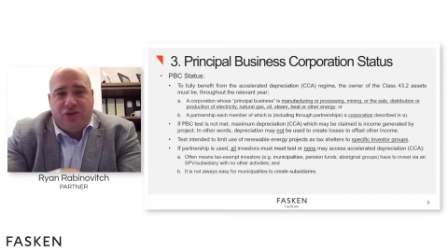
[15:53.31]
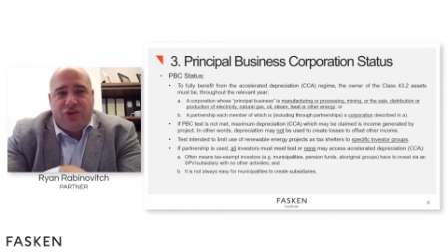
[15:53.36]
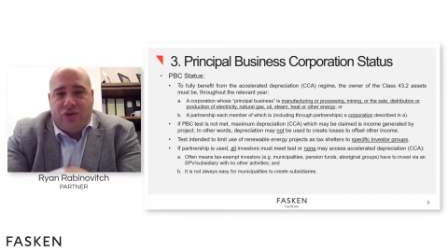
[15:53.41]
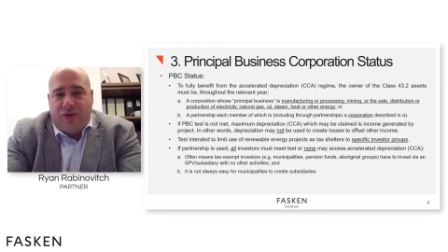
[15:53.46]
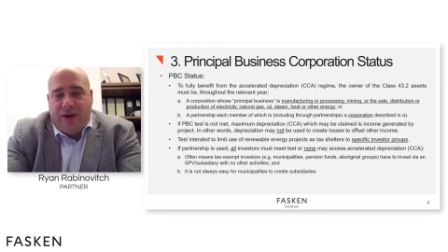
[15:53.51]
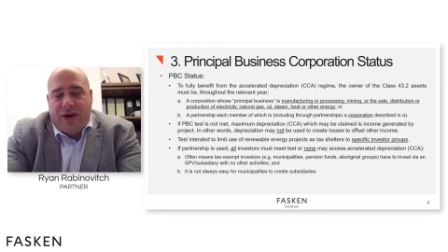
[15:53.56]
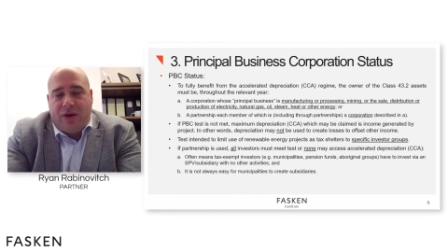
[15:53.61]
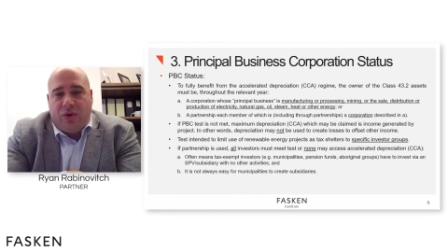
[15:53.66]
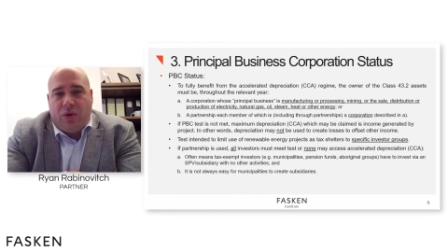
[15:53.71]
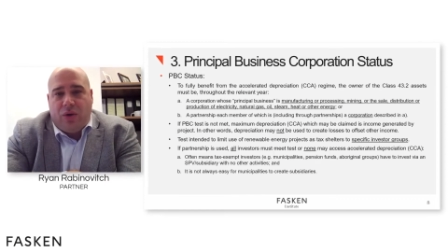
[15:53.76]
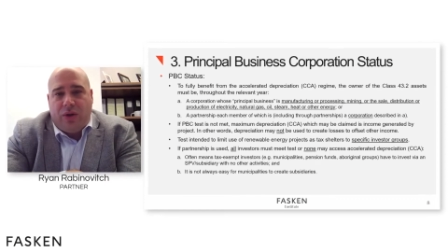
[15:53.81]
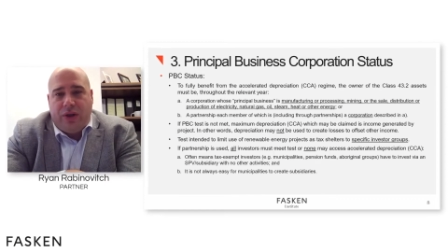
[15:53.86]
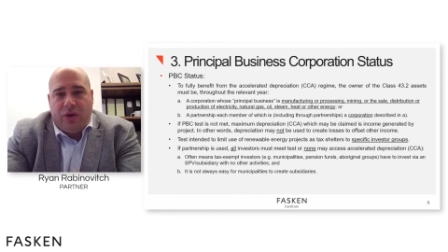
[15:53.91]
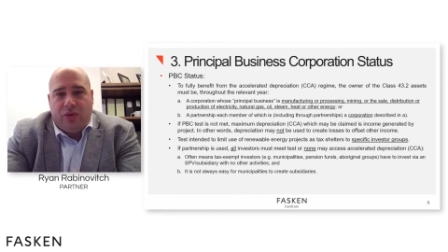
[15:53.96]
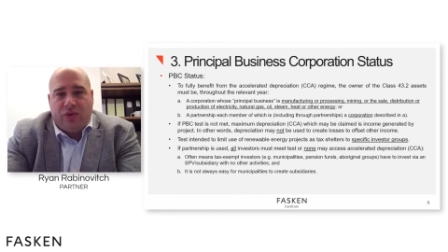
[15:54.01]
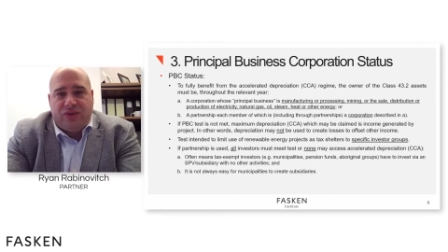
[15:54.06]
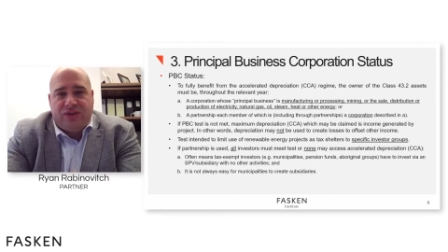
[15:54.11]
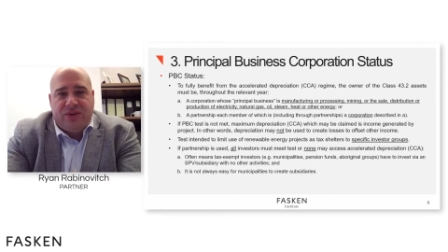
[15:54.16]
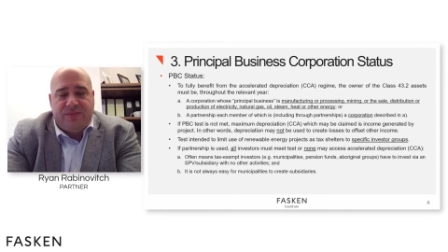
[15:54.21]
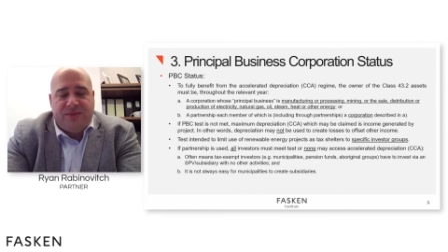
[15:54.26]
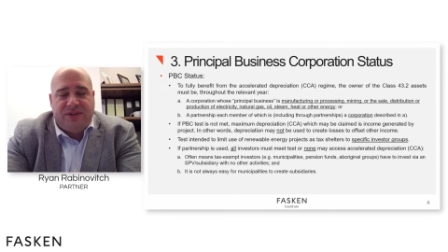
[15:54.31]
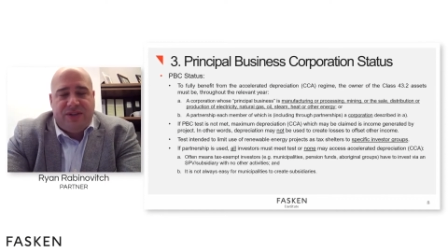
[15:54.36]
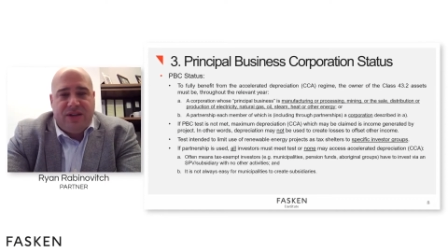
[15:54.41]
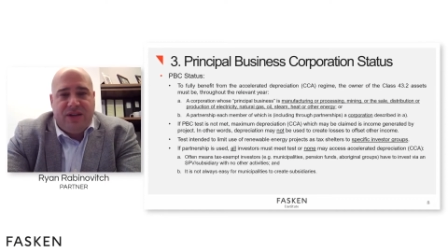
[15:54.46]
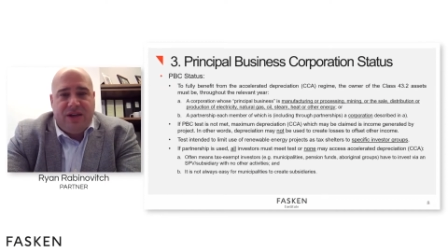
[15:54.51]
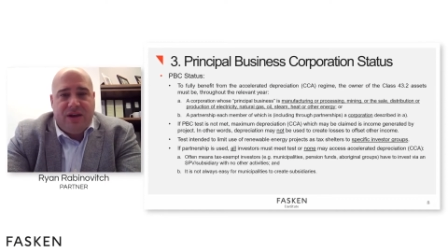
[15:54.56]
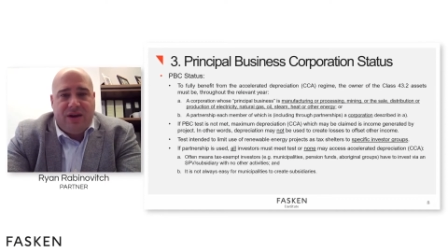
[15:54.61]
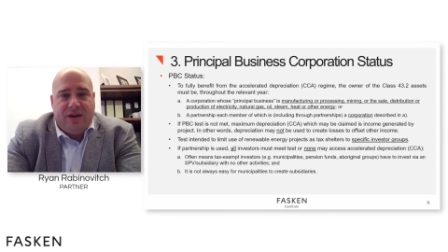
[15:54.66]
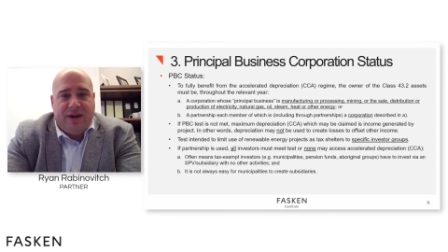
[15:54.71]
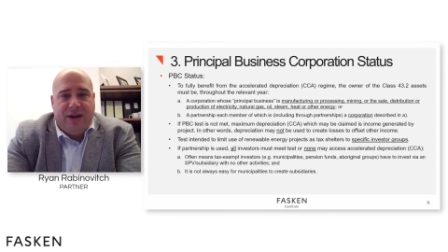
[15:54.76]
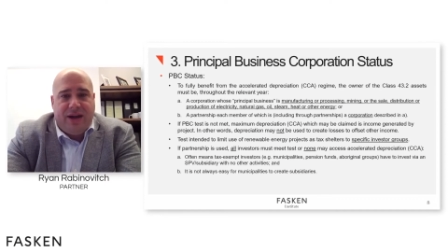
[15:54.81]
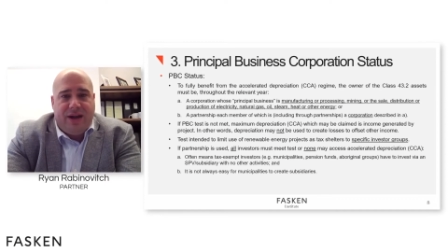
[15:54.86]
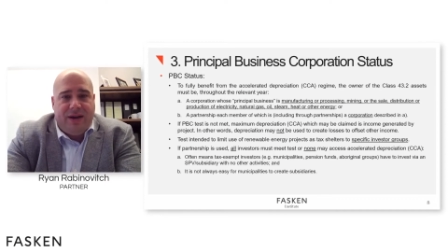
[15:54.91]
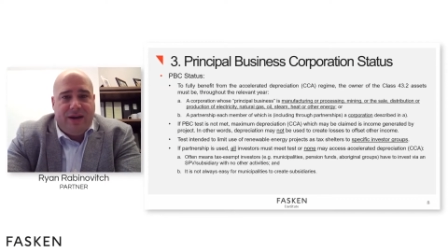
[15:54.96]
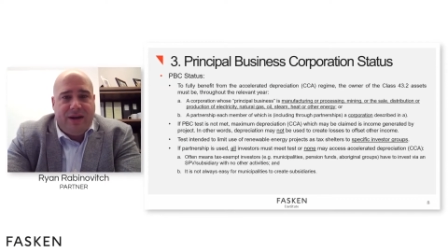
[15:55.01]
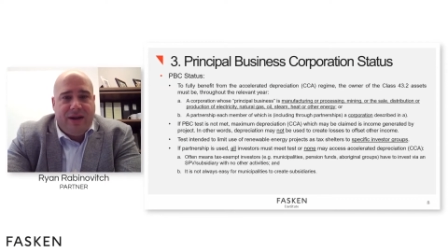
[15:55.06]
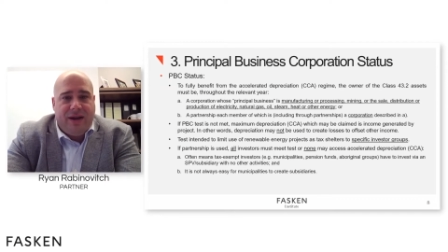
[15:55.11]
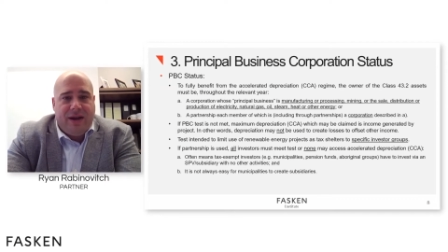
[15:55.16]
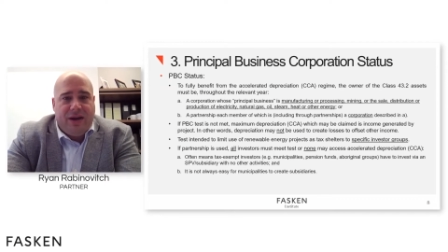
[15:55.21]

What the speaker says: you create a wholly owned subsidiary